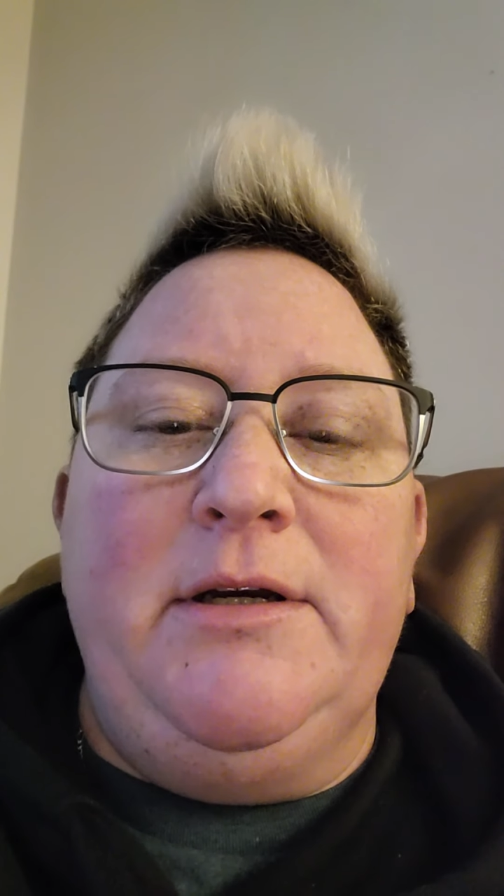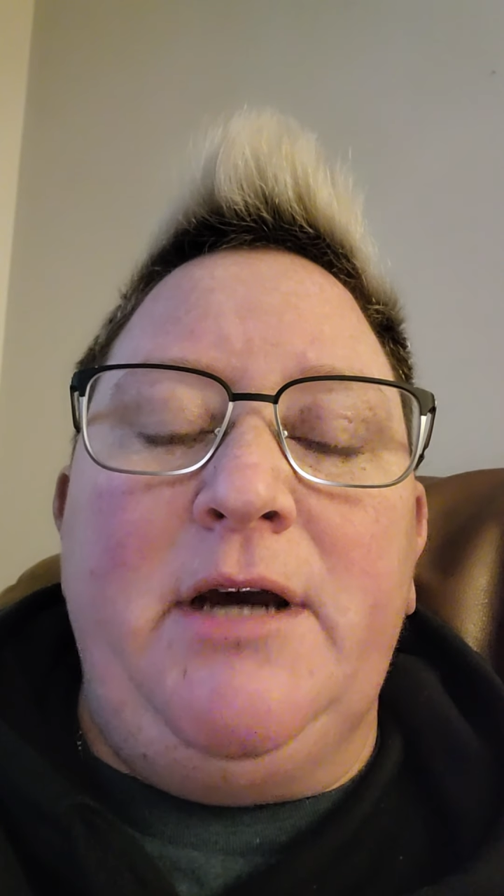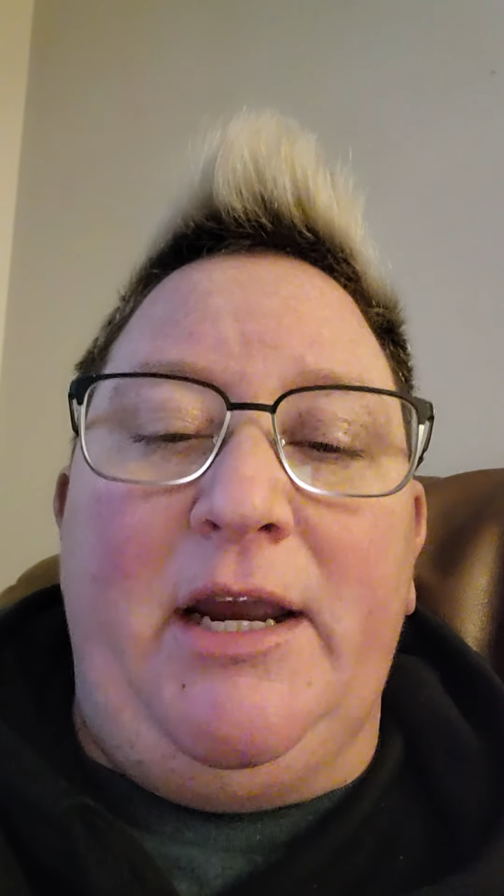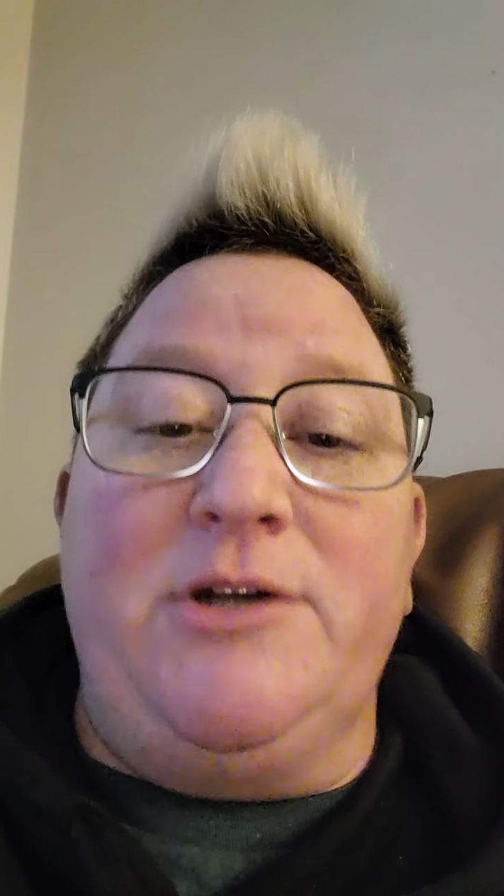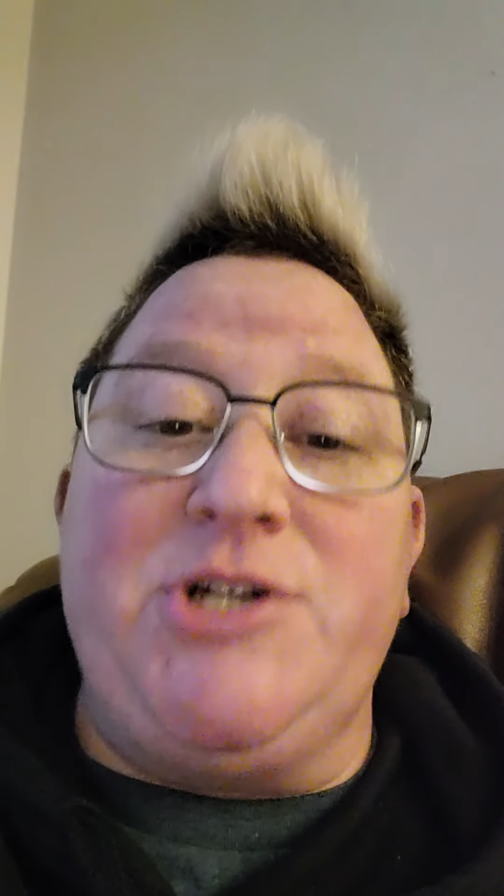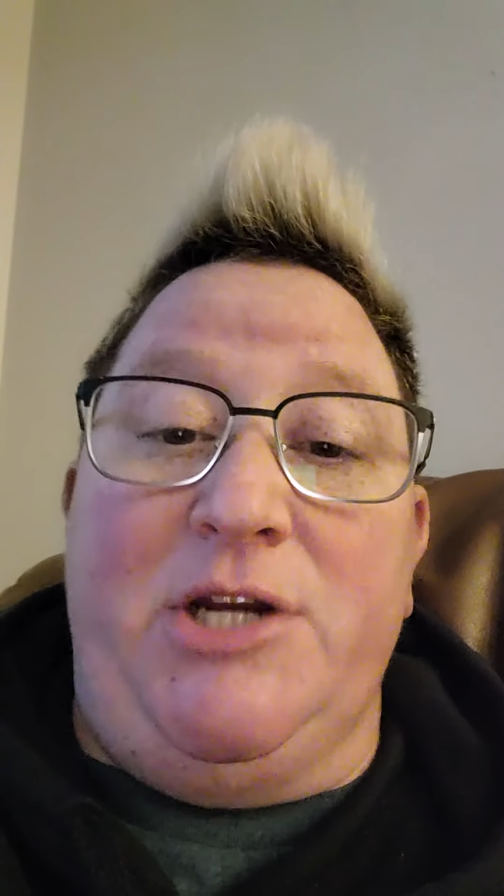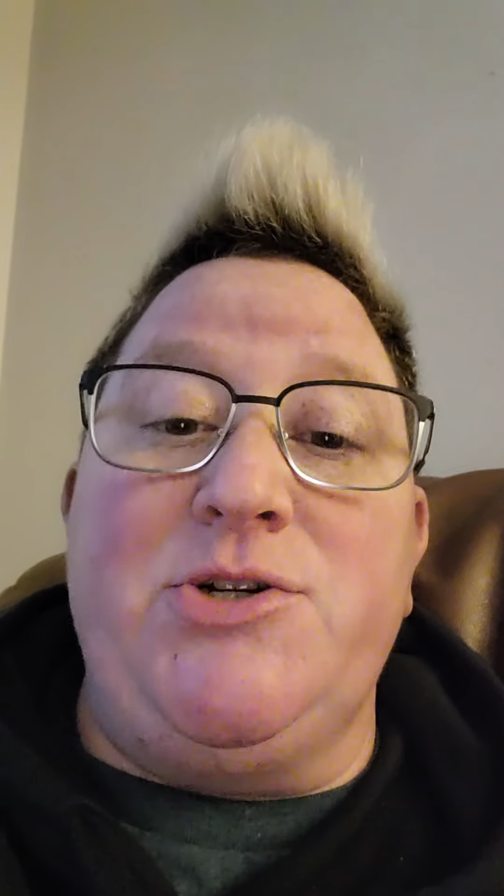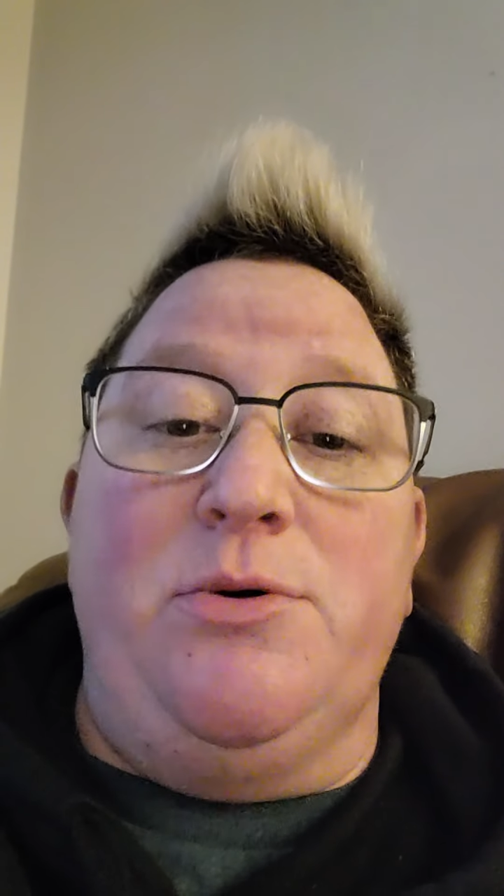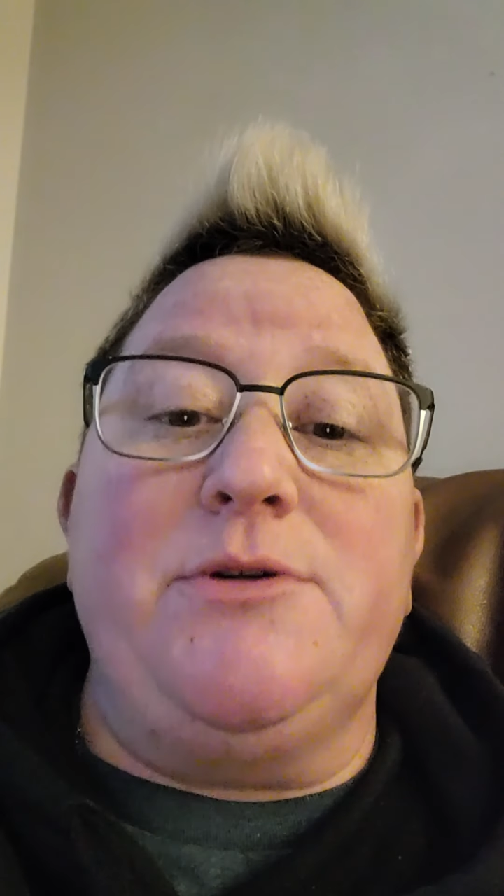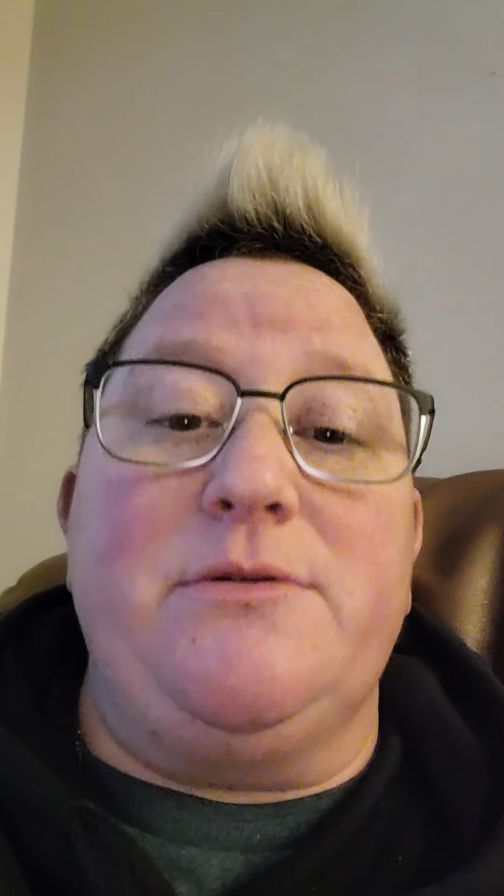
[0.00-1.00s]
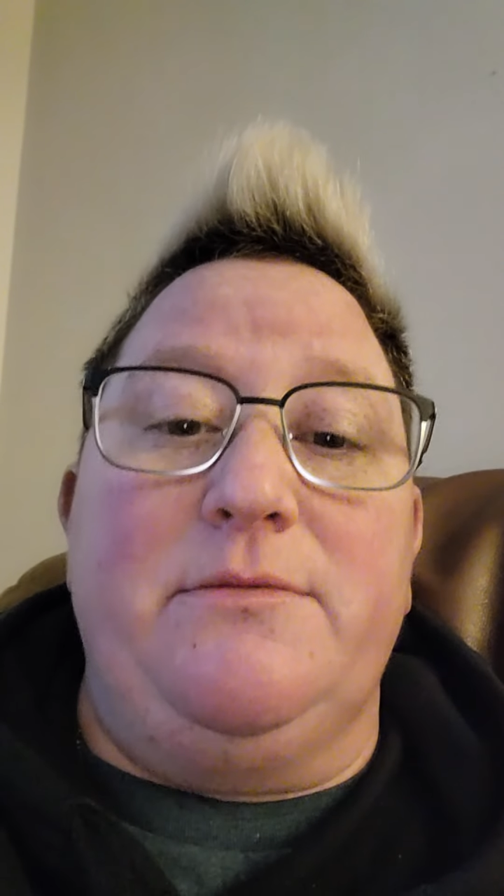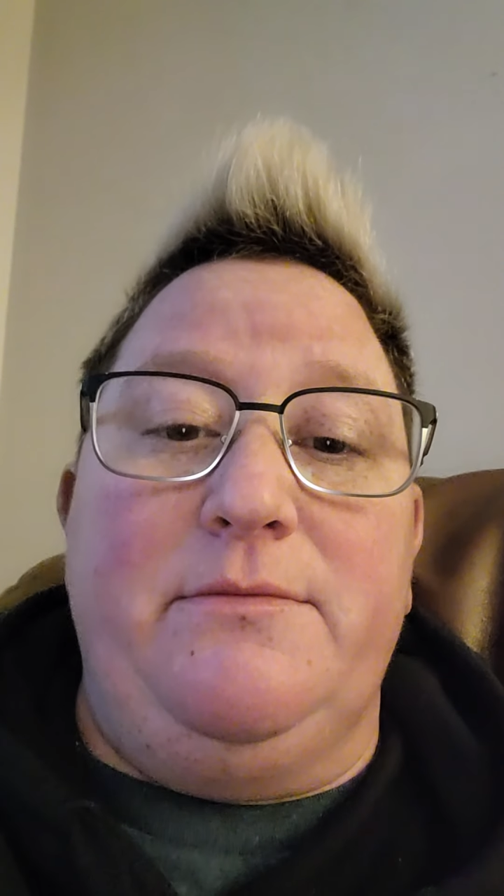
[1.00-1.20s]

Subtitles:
I can change yours.